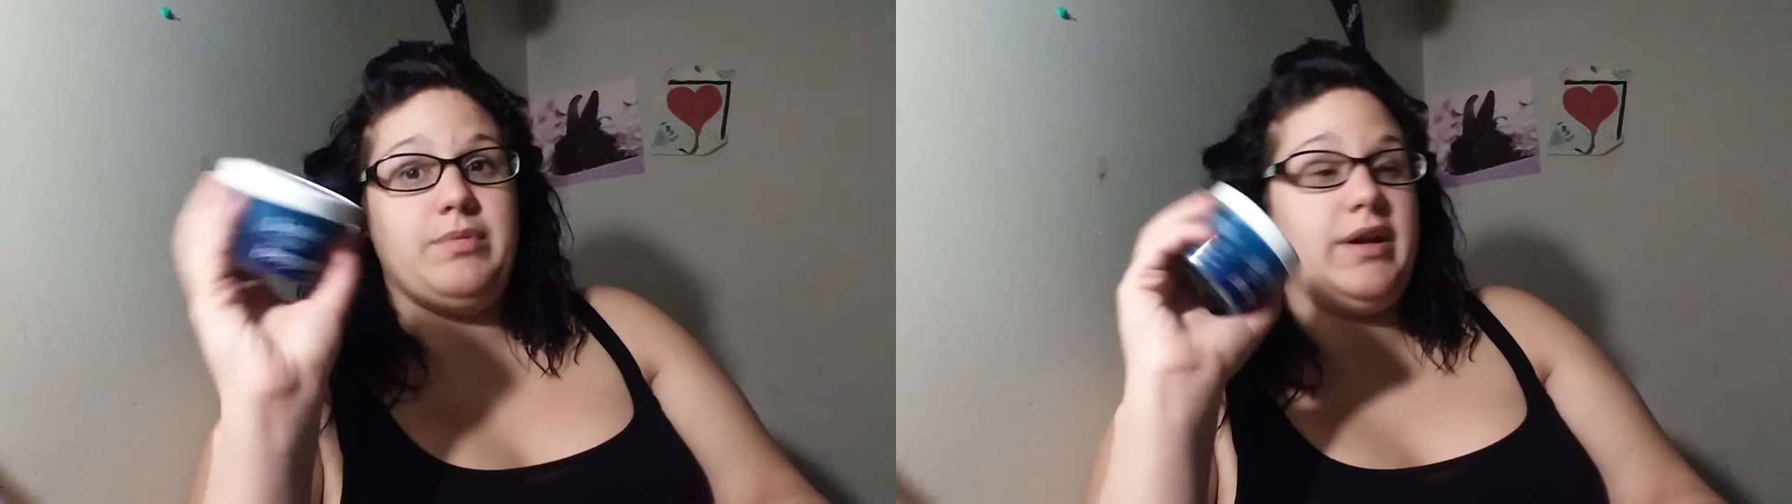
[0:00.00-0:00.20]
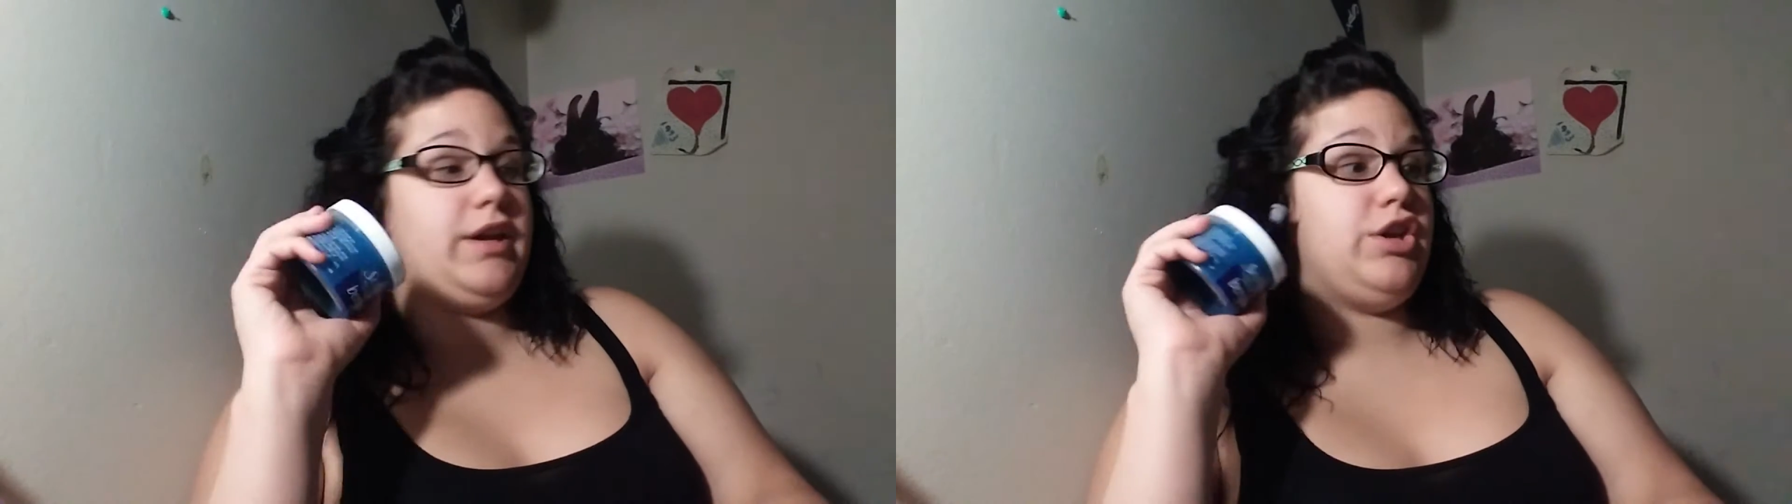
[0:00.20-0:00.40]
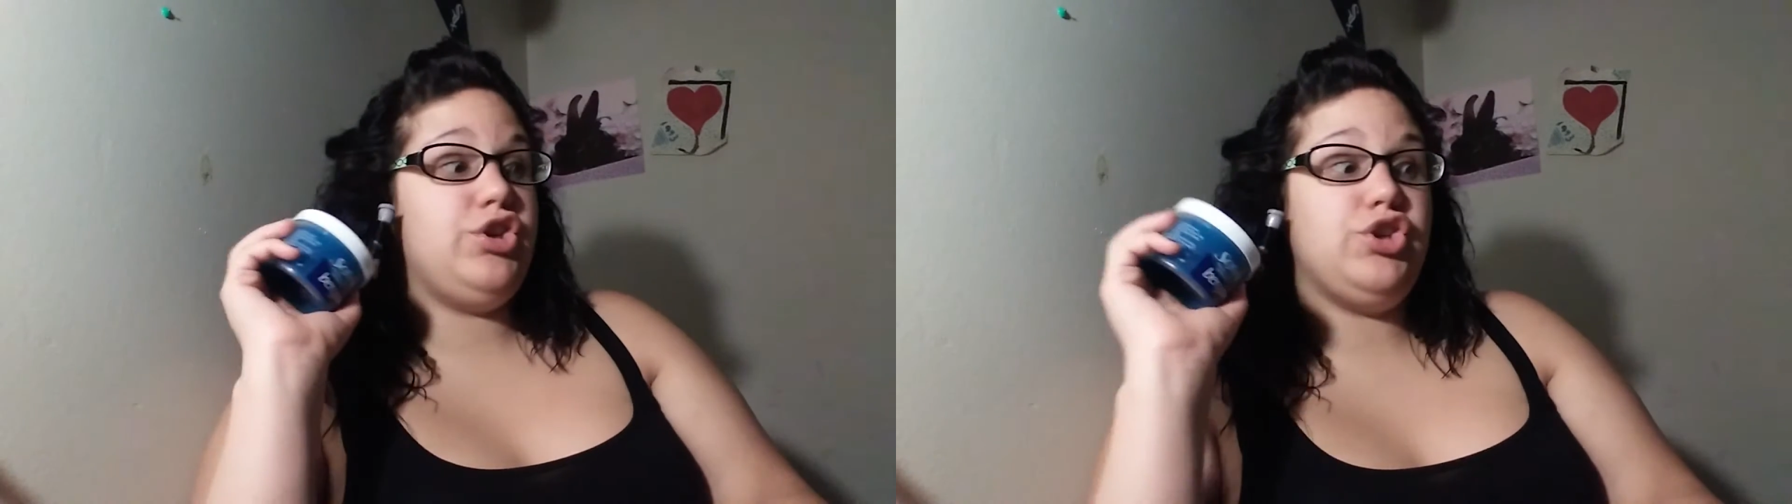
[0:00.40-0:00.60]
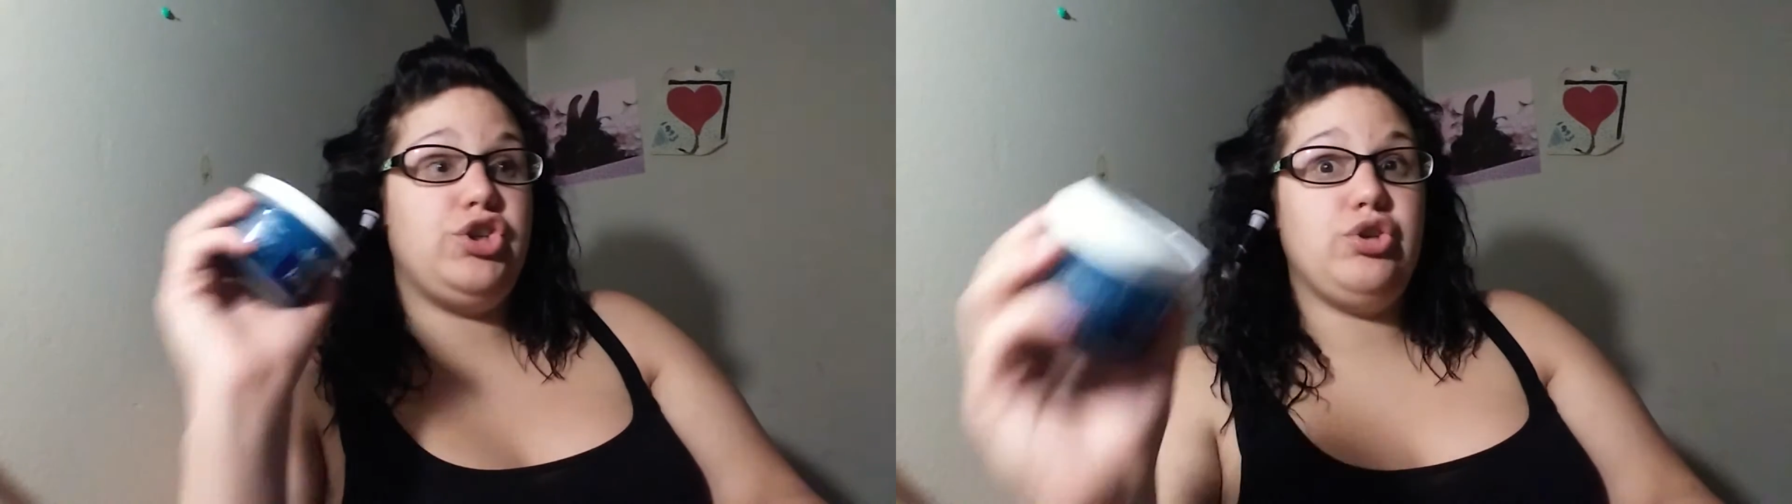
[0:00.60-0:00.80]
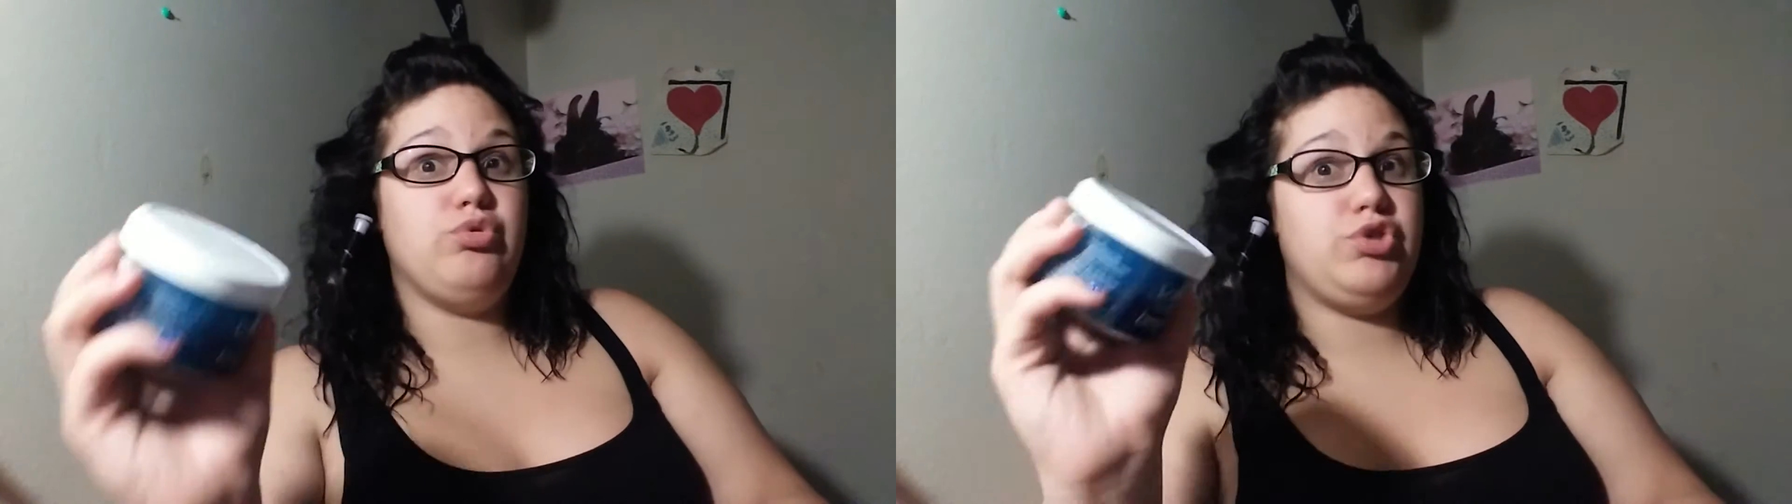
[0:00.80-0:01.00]
like
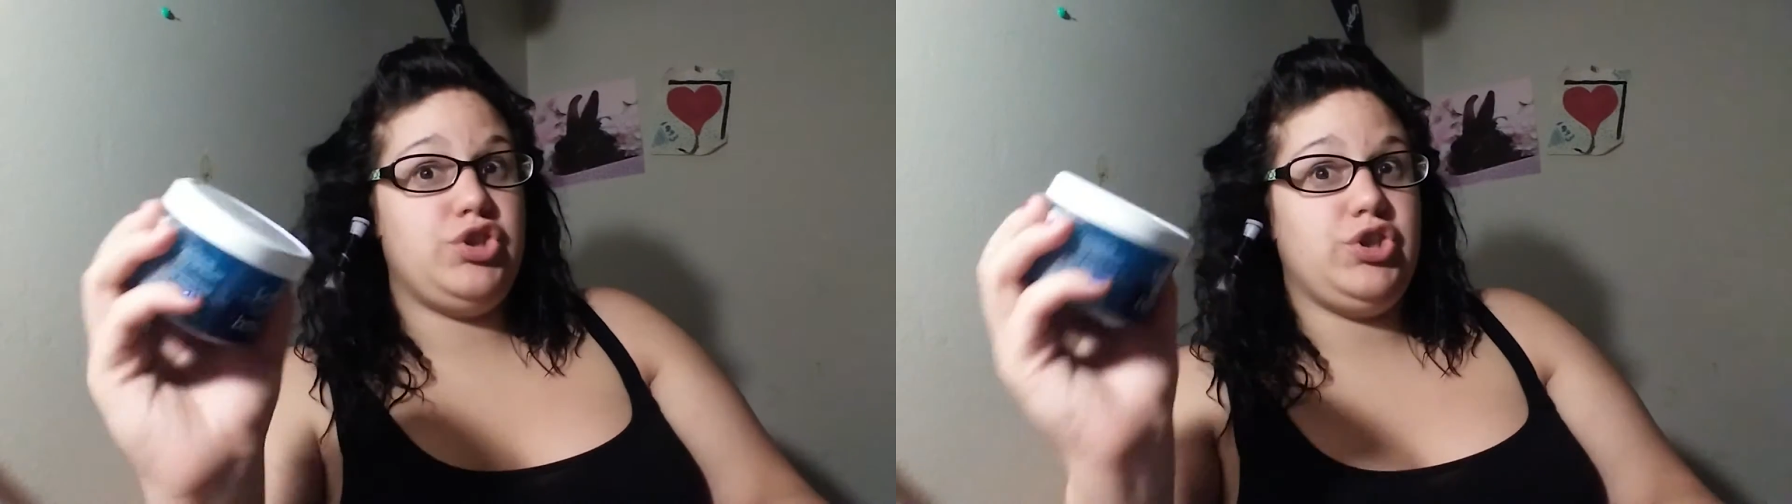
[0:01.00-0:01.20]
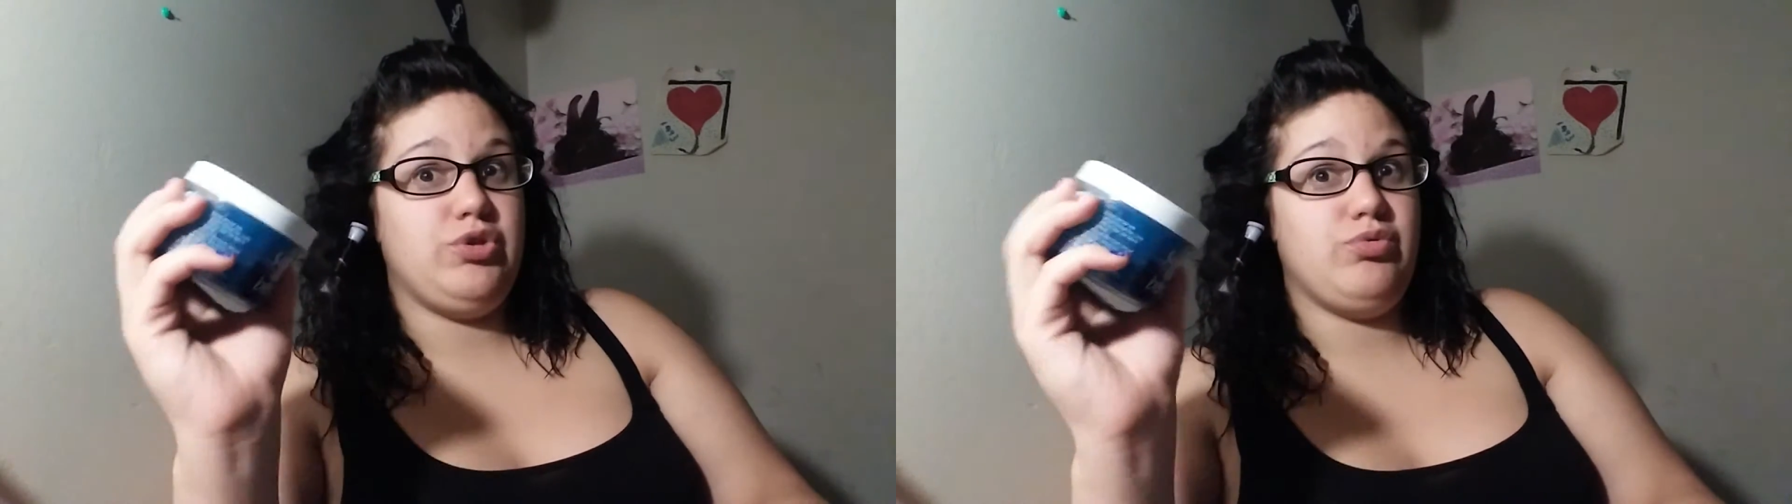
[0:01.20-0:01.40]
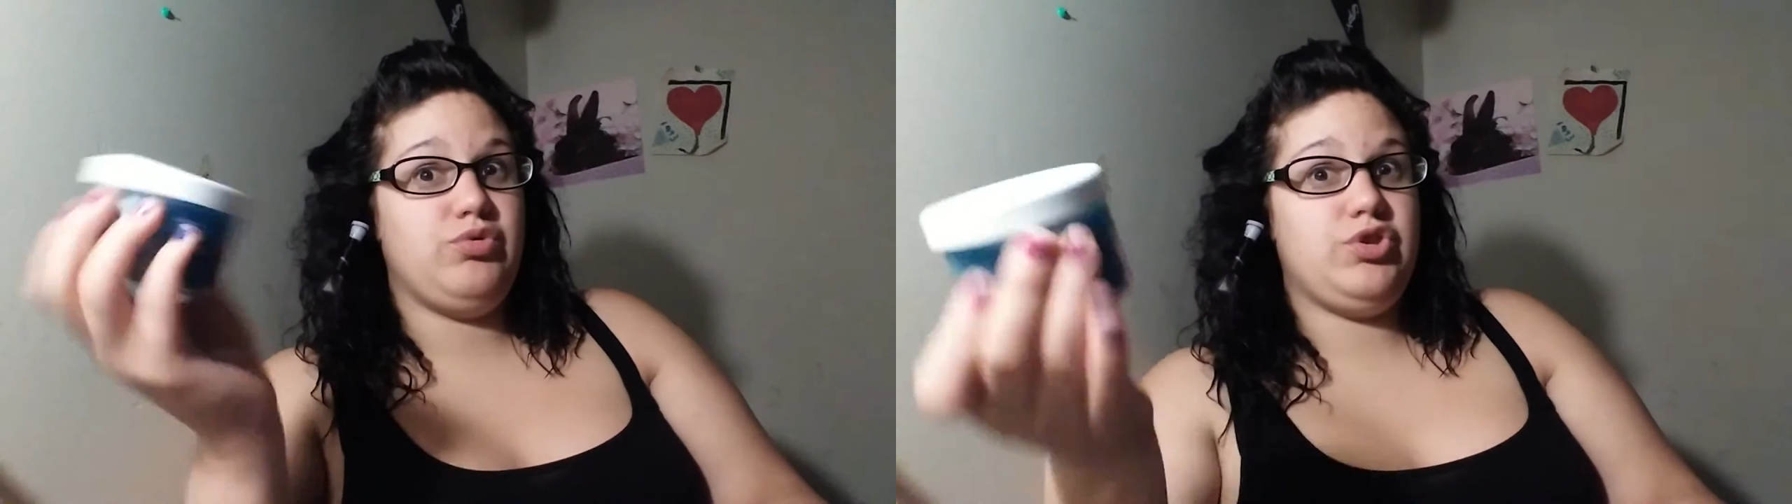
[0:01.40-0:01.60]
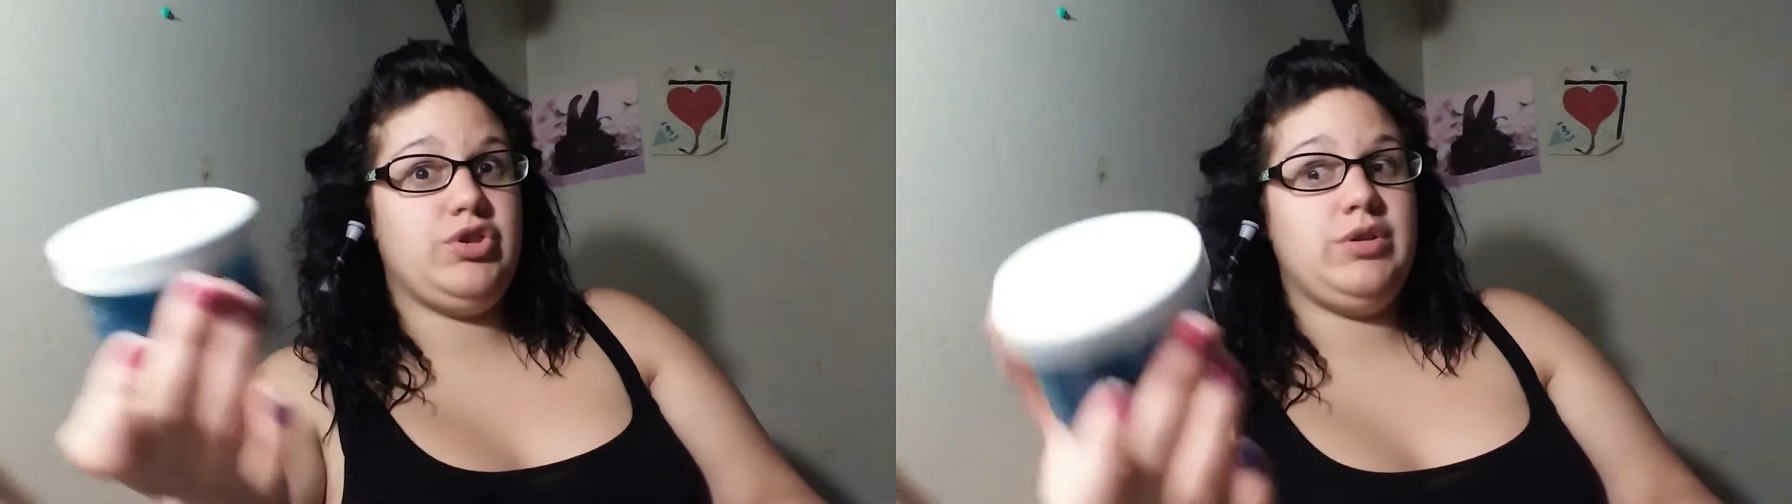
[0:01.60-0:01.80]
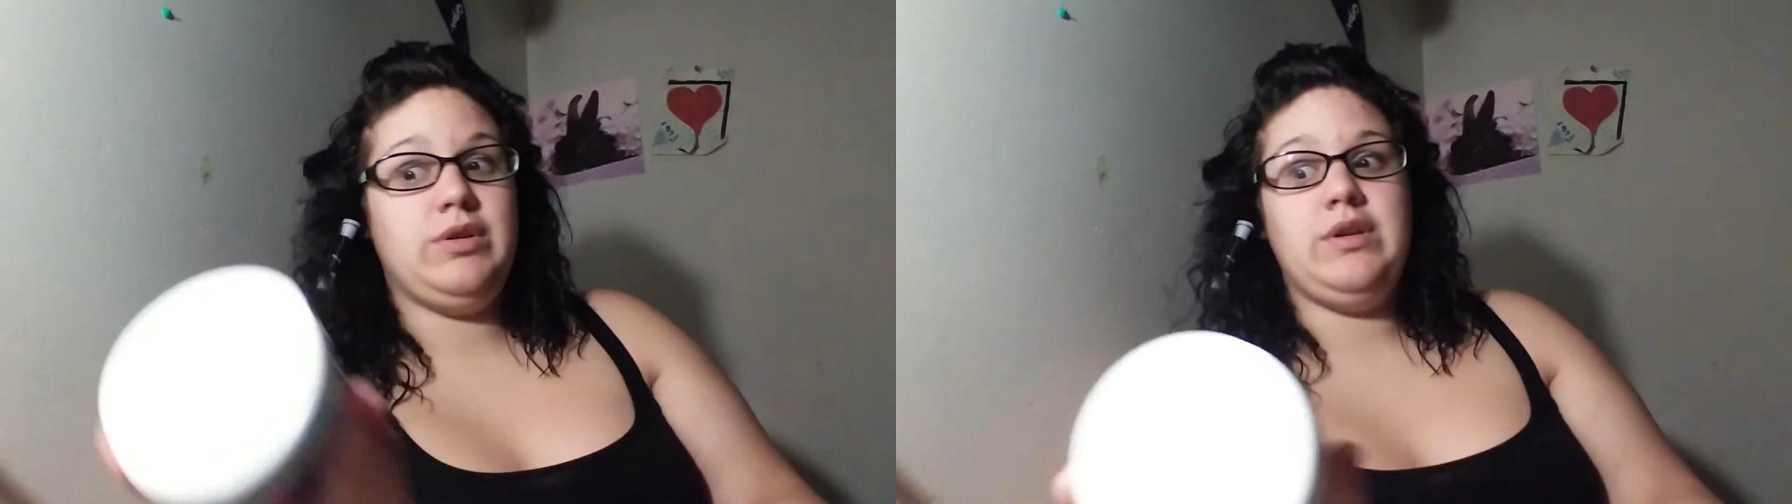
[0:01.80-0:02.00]
huge.